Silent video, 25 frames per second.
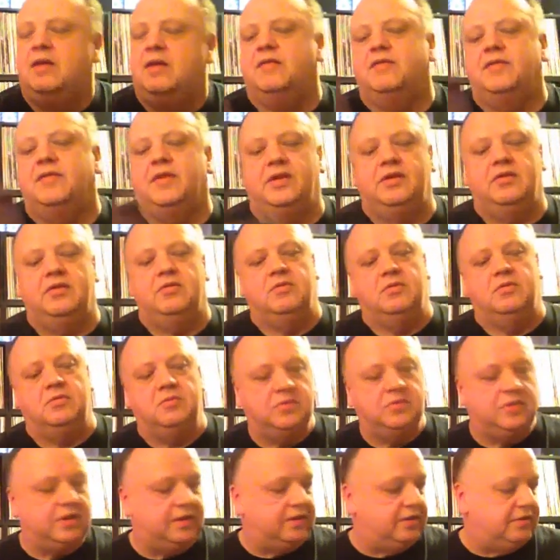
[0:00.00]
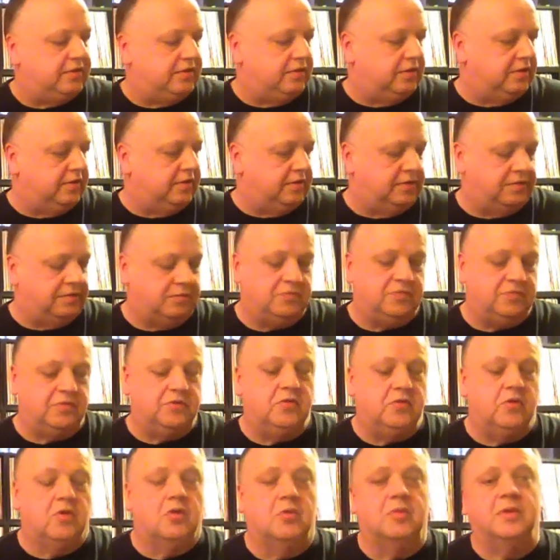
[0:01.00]
In fact, no, I'm going to get it out. I
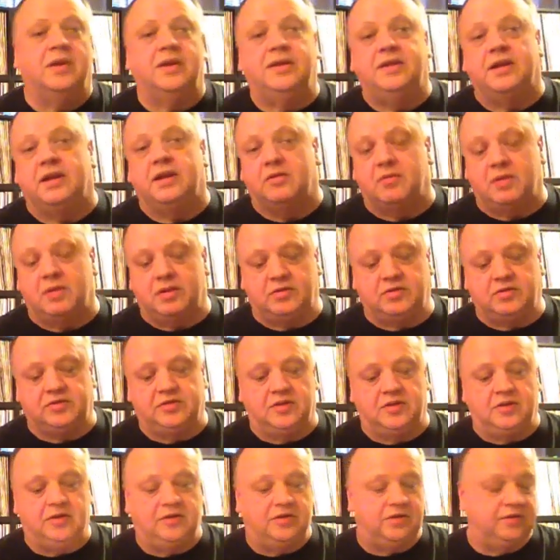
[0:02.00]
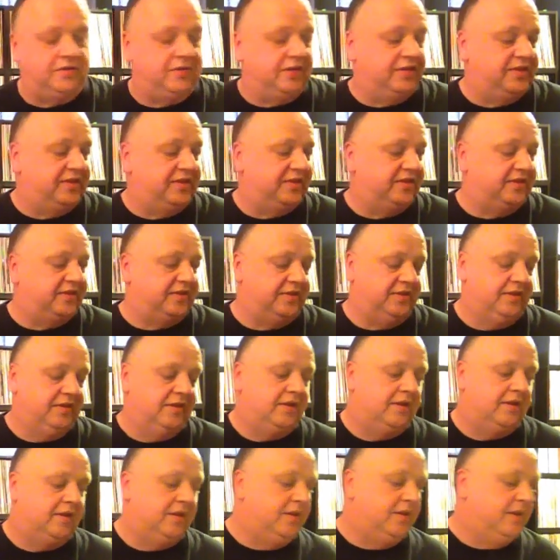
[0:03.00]
normally take records out. This is
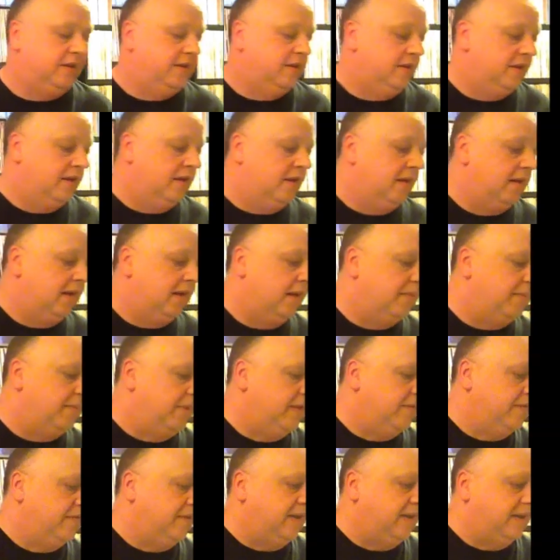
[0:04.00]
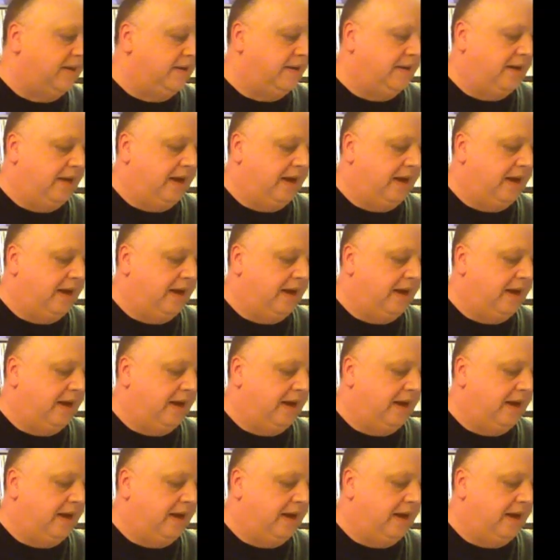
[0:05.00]
a bit of a